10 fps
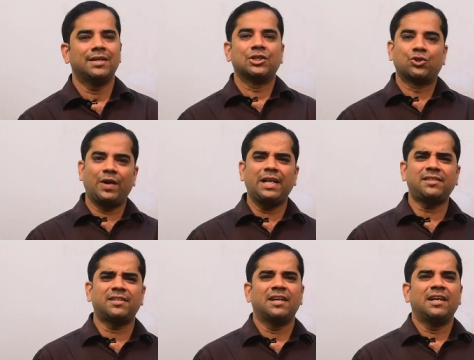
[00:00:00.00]

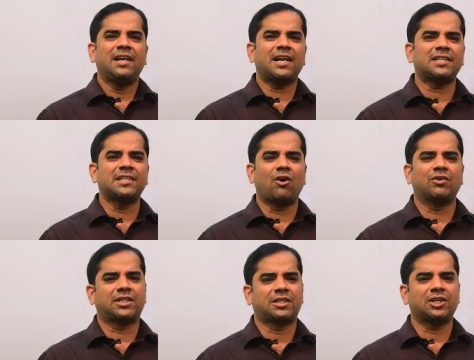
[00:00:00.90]
Students, let us now
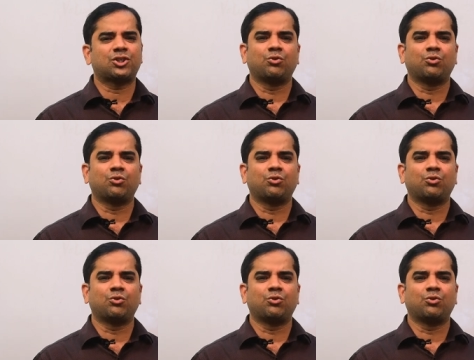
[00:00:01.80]
discuss